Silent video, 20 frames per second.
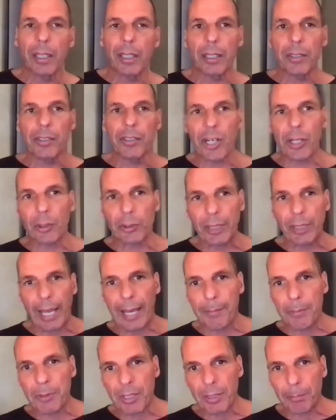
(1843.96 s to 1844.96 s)

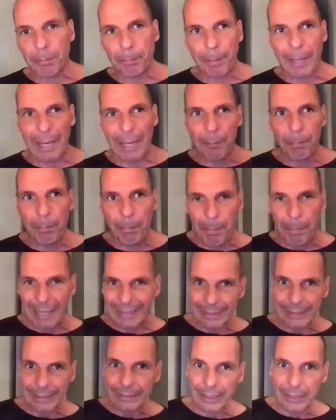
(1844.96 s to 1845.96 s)
Genotypes are
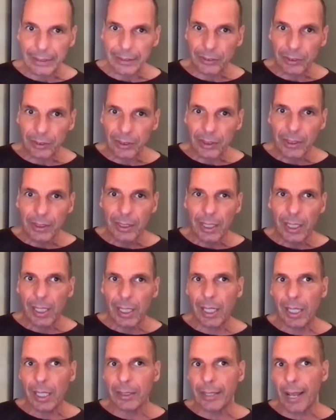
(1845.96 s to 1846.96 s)
patented.
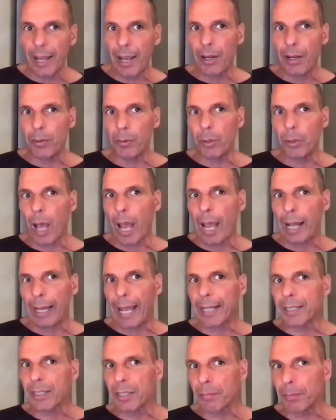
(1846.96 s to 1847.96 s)
Now
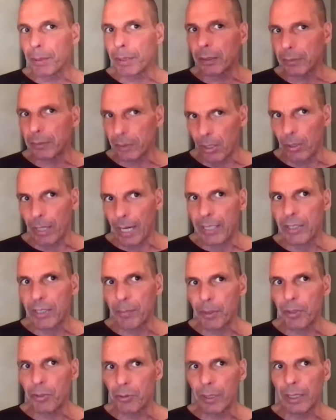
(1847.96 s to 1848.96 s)
Luxembourg
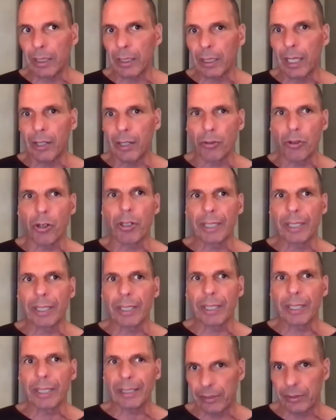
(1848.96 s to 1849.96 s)
is doing a
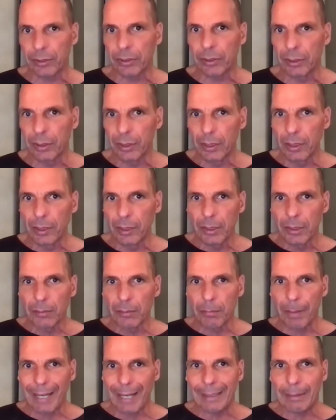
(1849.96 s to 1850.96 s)
roaring trade
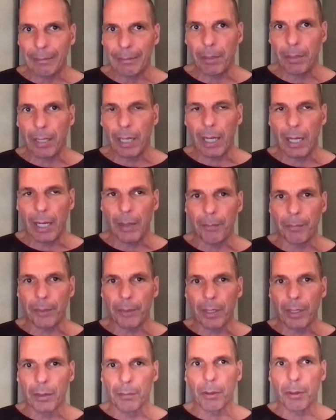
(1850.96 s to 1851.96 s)
by
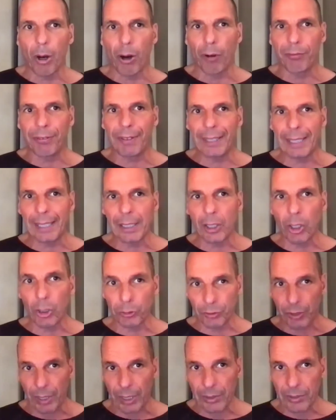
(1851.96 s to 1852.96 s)
offering
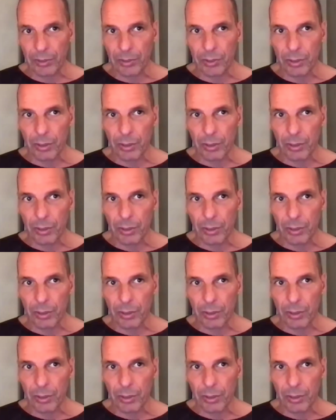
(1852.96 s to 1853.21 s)
contracts,